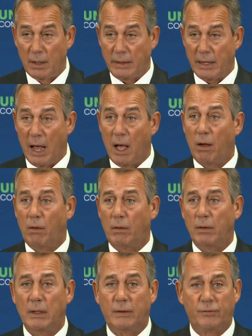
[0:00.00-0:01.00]

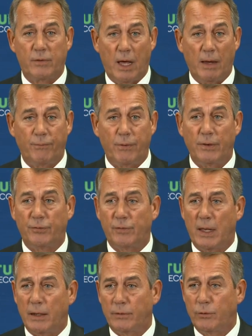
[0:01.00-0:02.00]
Now it's time for the
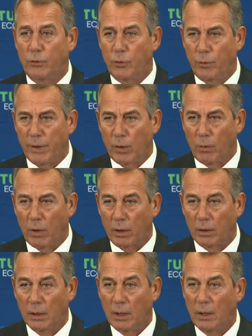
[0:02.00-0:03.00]
Senate to do their
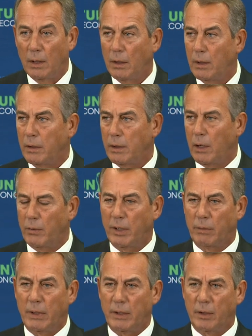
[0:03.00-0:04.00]
work. You know,
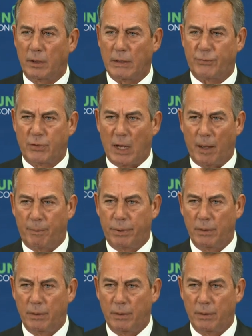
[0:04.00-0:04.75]
in the, in the gift shop